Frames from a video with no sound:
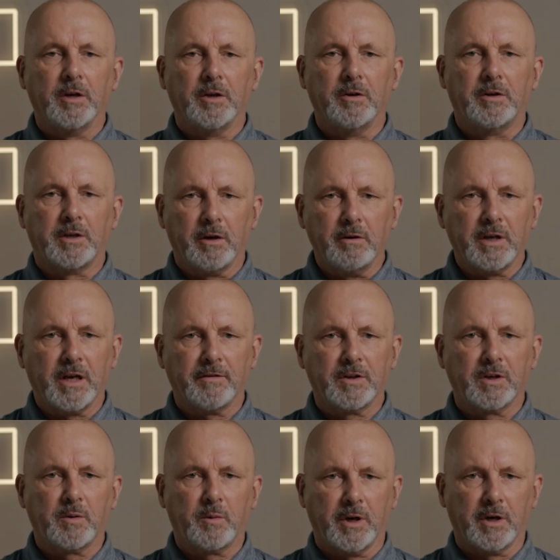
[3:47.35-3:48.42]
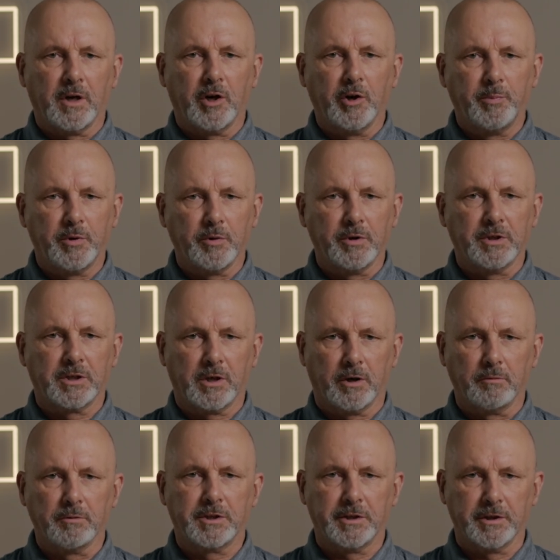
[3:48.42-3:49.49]
you don't have to quit opioids
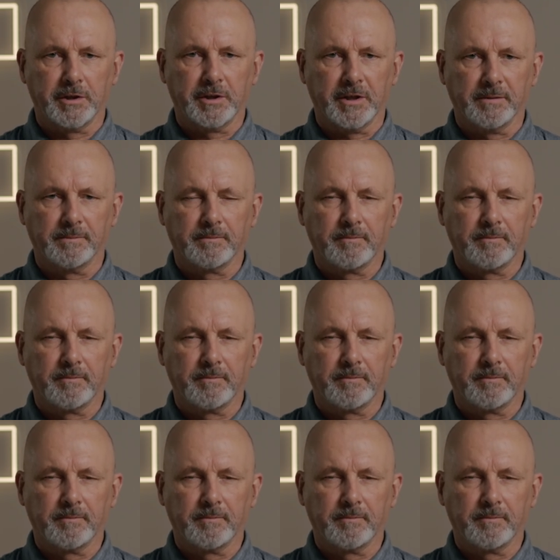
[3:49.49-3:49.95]
cold turkey.